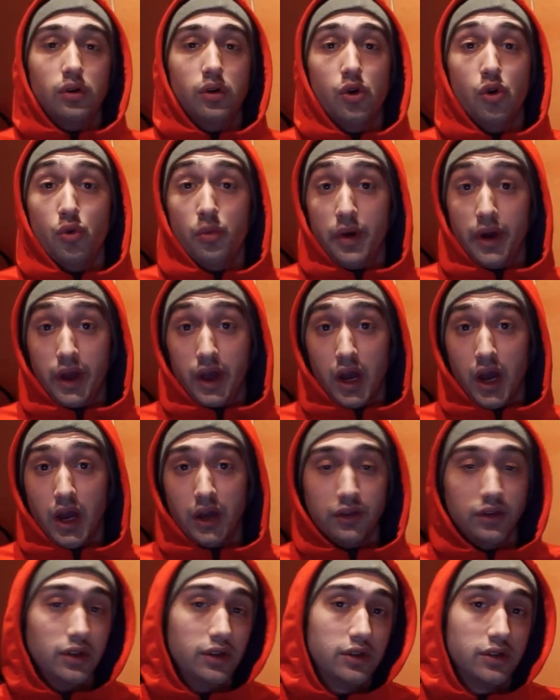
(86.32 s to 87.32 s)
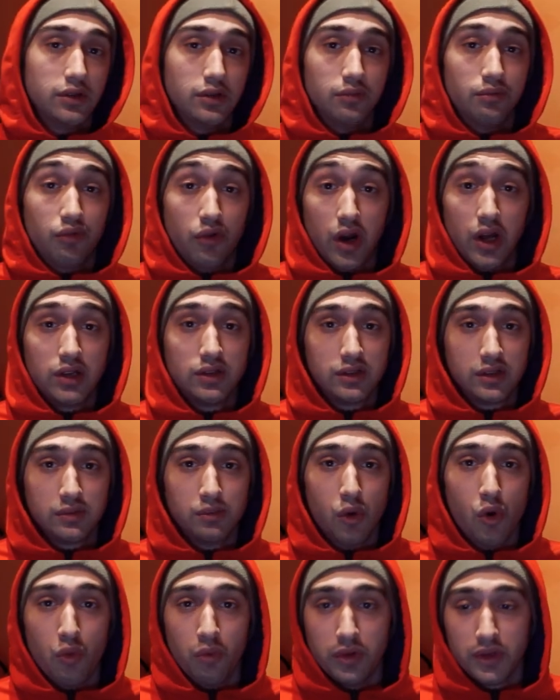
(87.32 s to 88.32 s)
Oh my god, it's the priceless
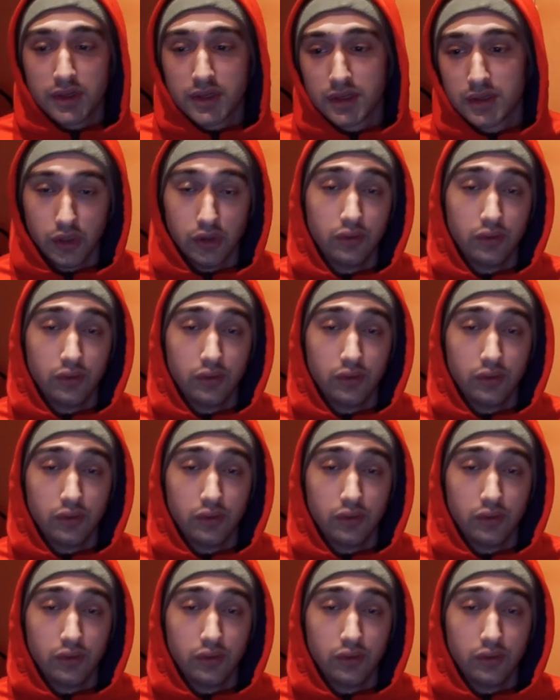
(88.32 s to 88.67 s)
moments.